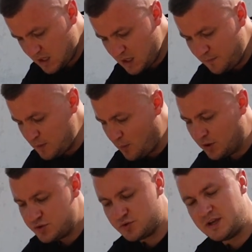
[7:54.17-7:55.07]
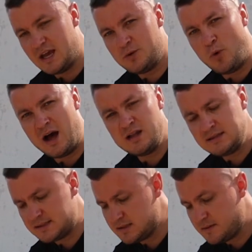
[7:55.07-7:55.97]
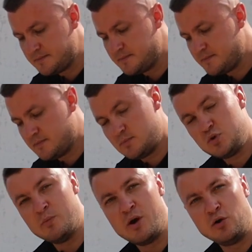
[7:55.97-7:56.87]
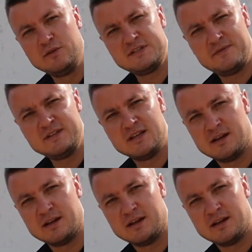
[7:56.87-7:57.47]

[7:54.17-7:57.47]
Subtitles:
if you want to get ones, you may always visit